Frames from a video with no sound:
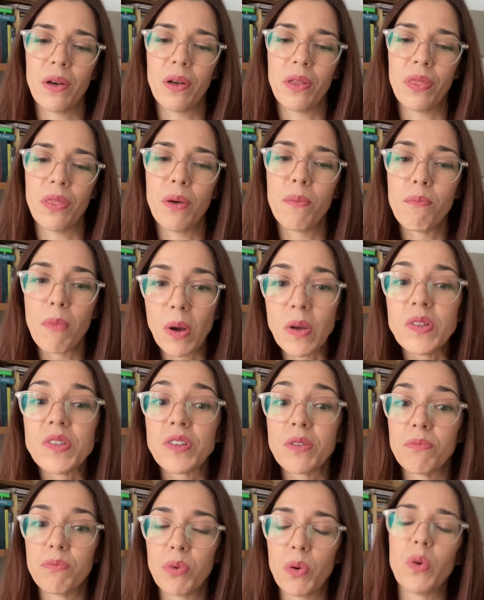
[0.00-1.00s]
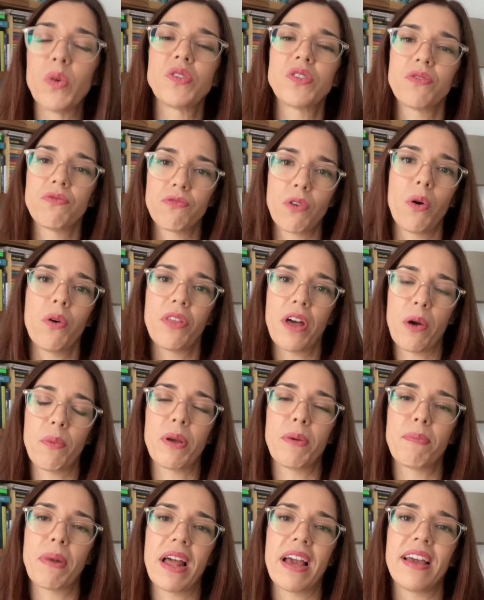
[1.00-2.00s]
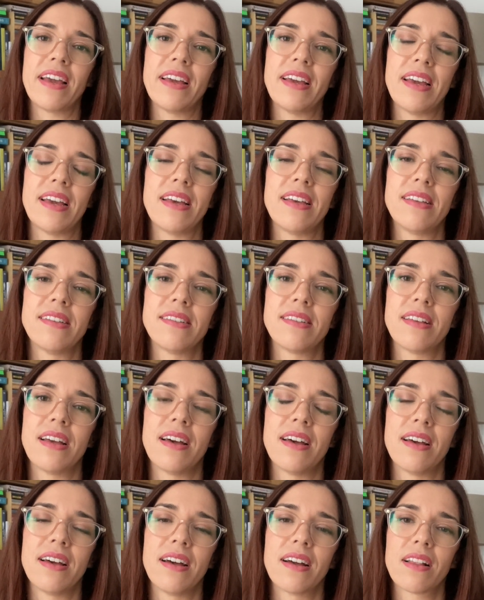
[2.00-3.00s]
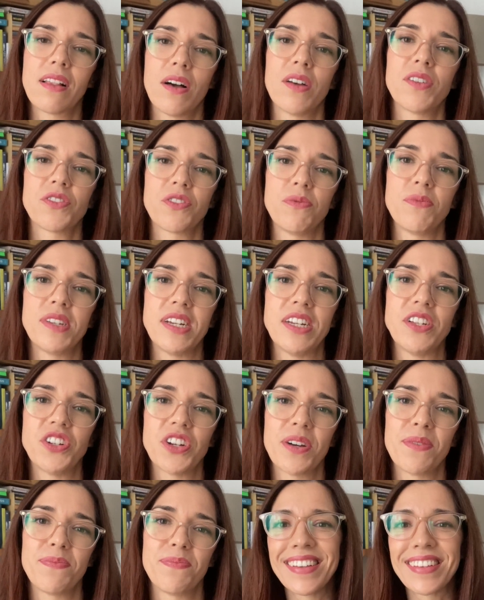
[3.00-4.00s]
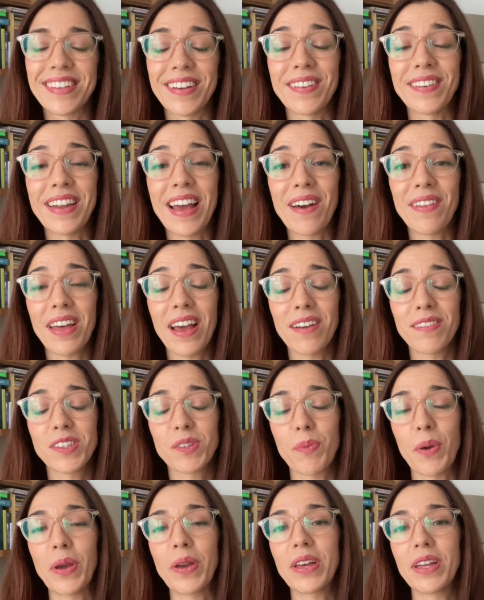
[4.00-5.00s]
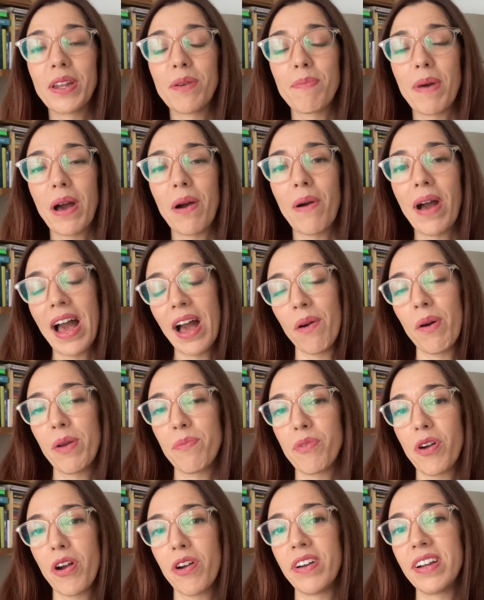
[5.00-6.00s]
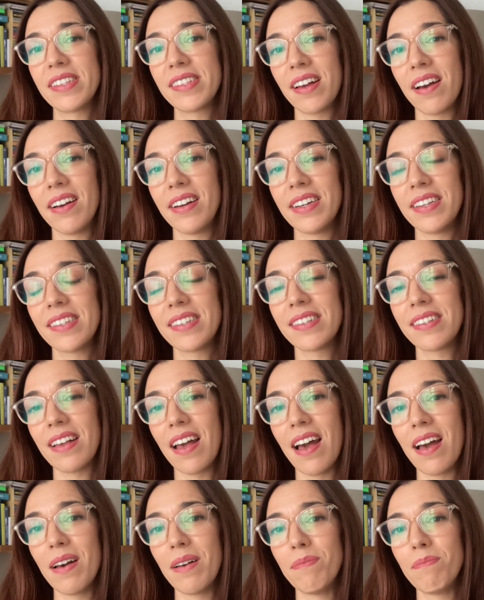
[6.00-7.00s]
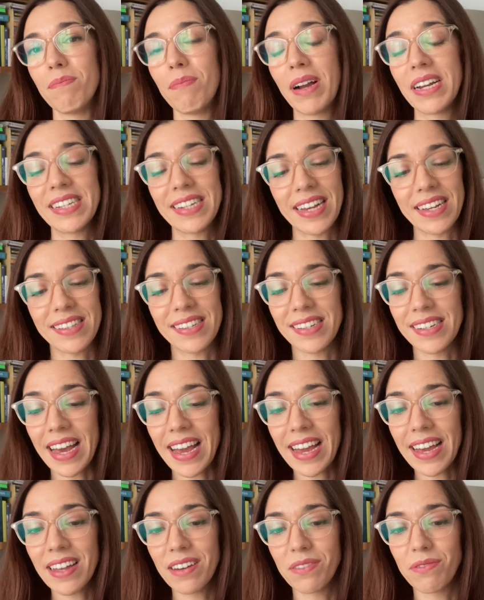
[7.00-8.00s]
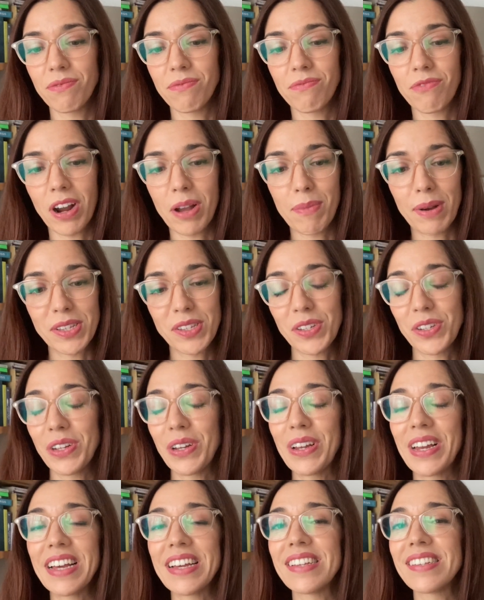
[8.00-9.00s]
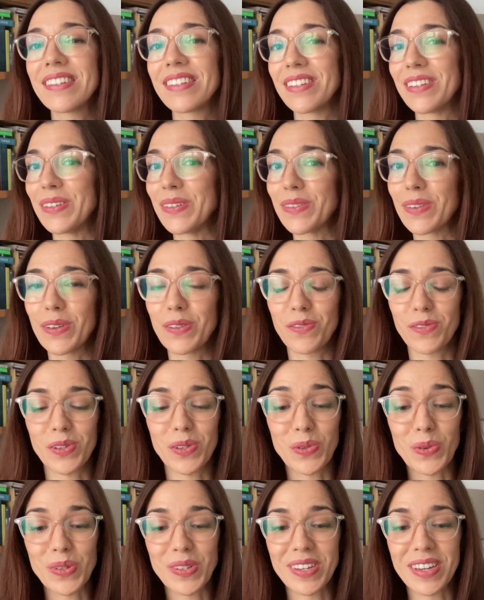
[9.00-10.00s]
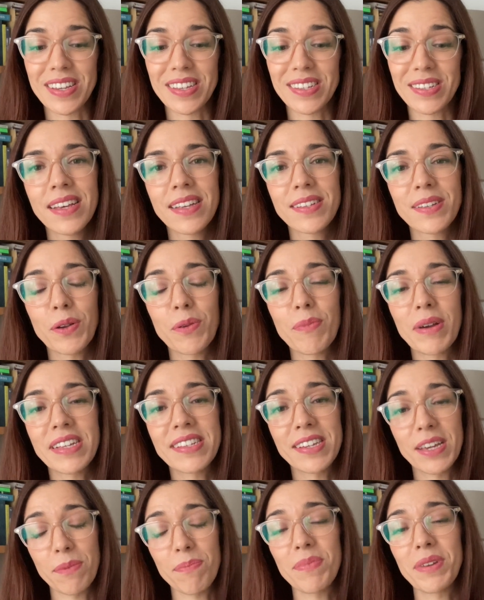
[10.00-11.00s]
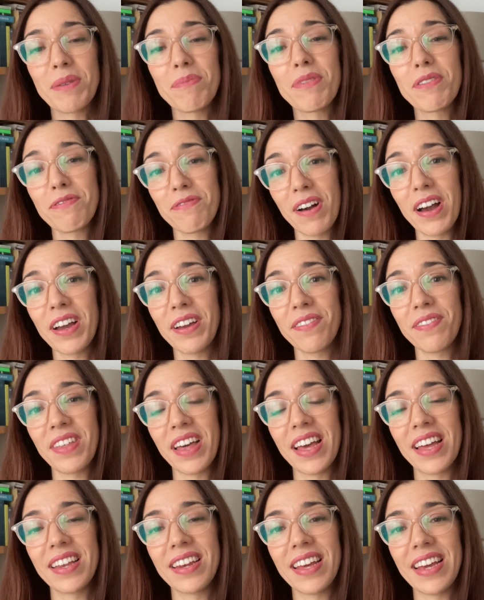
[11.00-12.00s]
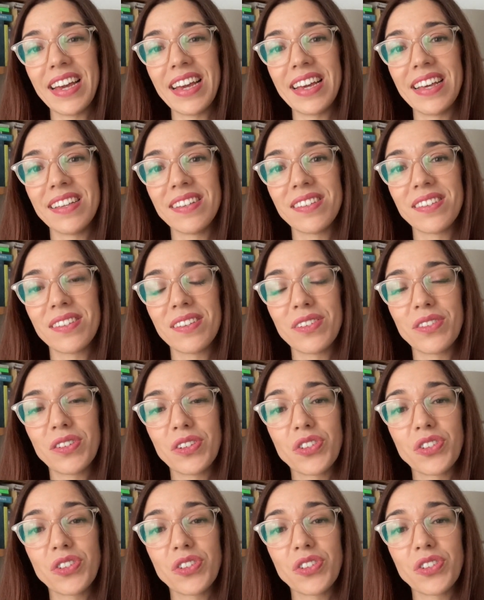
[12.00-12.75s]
the most important role that we play is a classroom teacher. So now that I've spoken about how I prioritize my day-to-day and write my to-do lists and use those resources, so my tip number 5 then is to